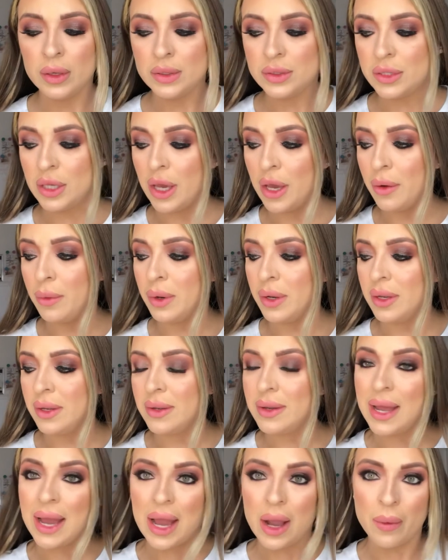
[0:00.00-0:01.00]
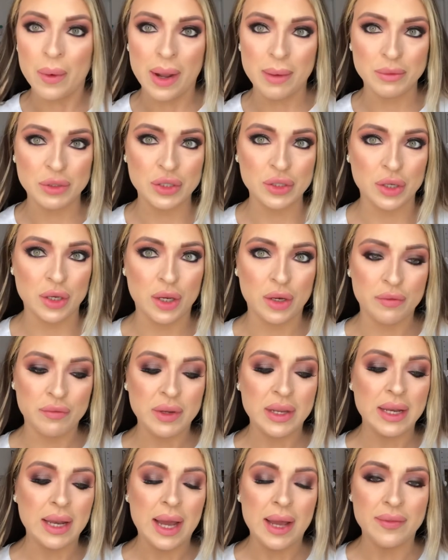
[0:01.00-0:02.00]
So now I'm just gonna
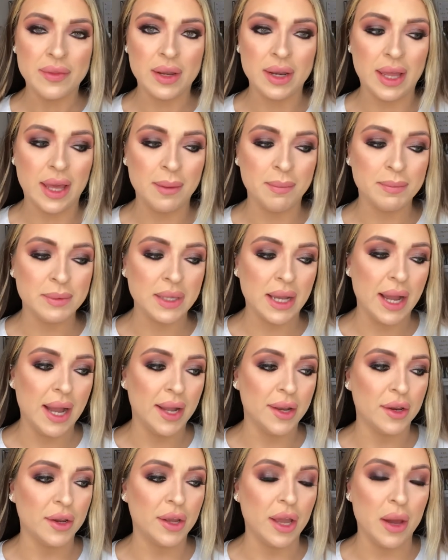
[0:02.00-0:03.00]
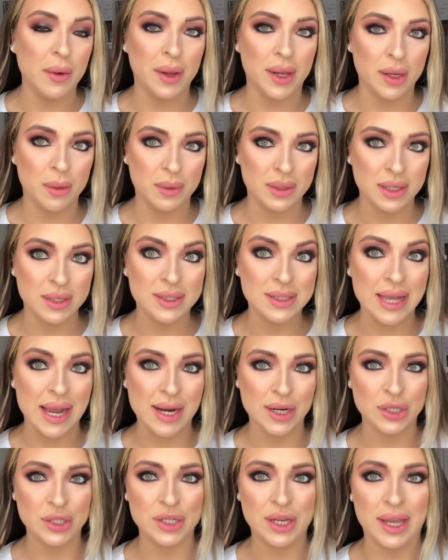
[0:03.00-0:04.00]
reline the lips and go in with the
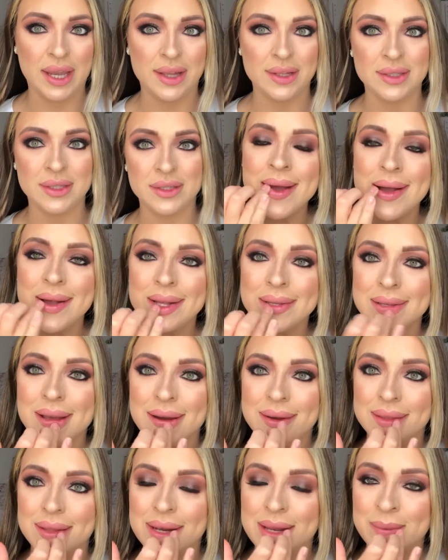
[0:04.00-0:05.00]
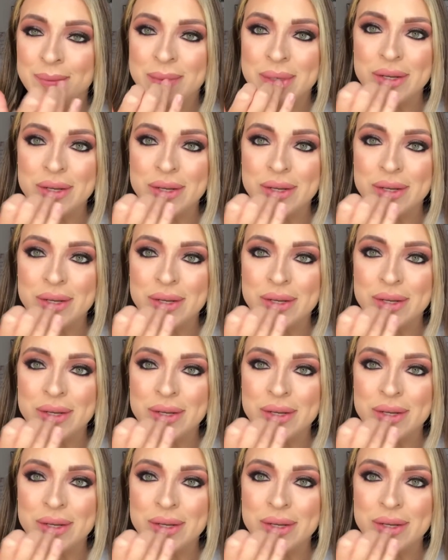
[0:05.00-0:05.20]
second shade. So the lips are